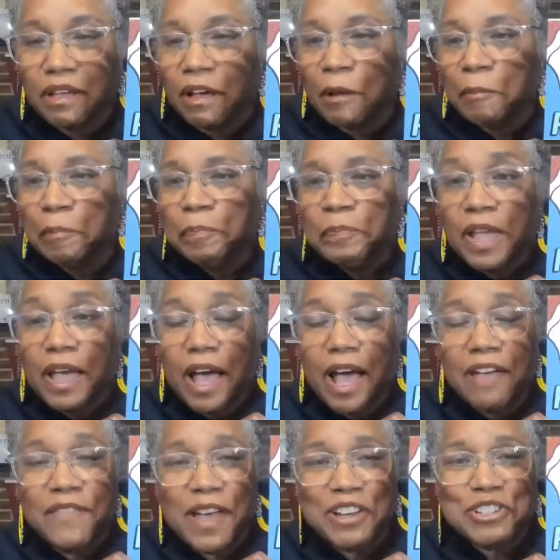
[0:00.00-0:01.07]

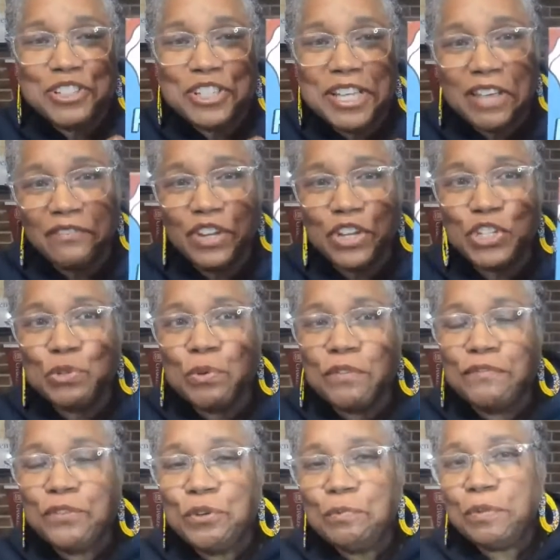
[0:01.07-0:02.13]
I've actually given it to
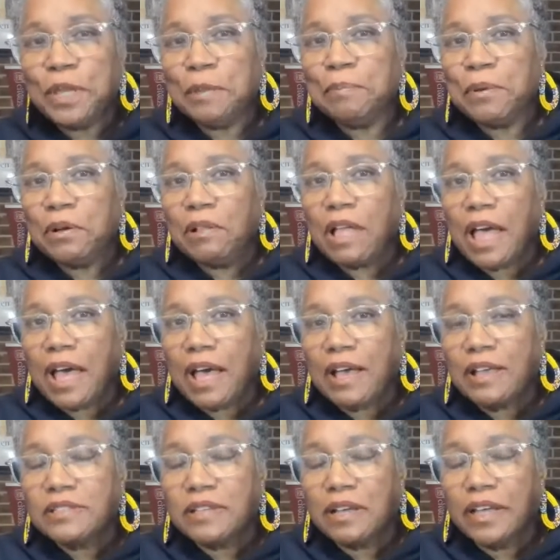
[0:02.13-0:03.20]
a few people
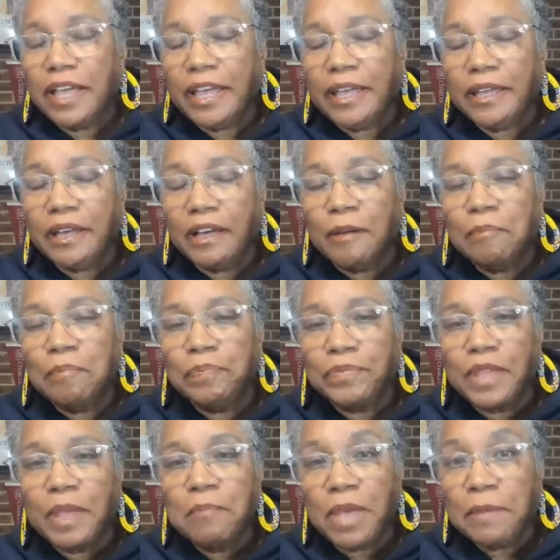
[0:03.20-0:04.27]
as a
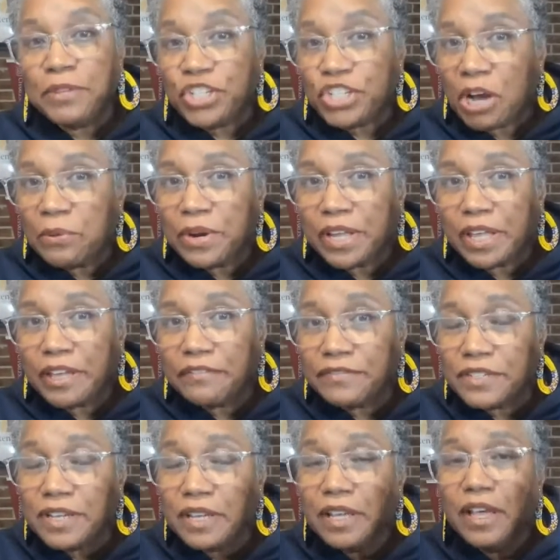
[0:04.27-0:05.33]
baby shower
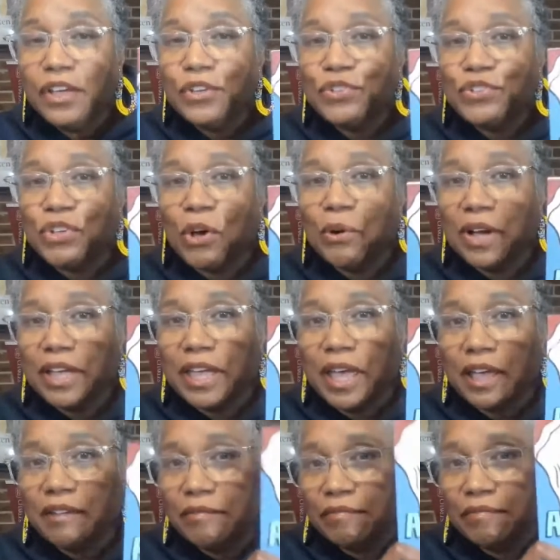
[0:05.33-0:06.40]
gift. So
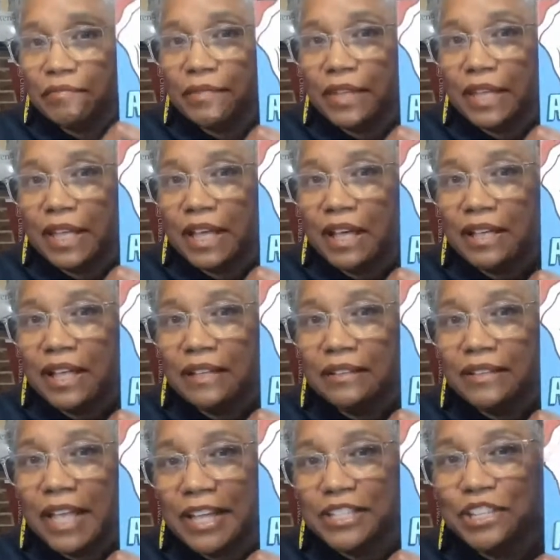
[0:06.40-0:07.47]
again,
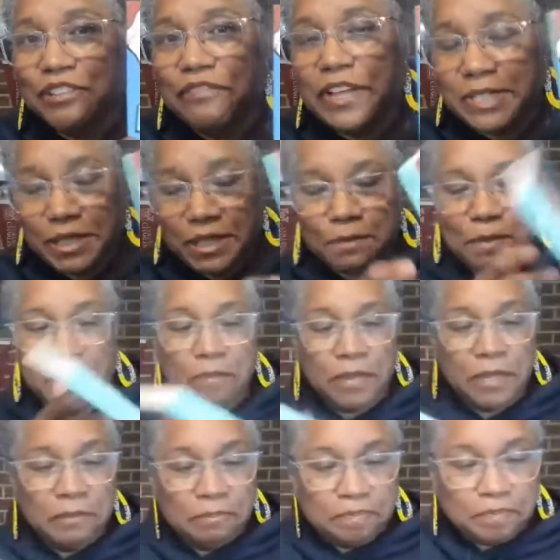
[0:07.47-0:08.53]
Antiracist
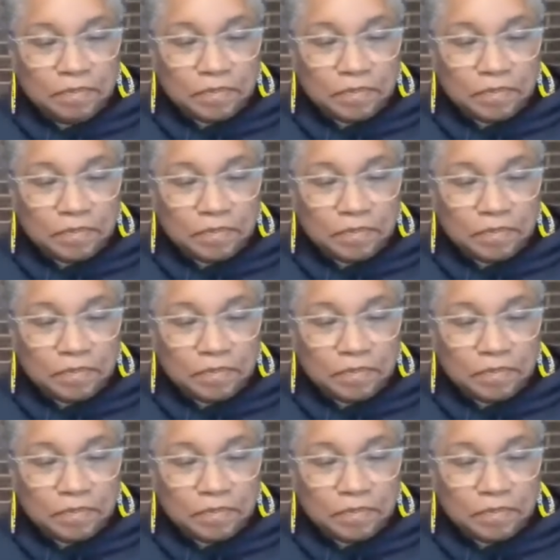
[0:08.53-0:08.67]
Baby.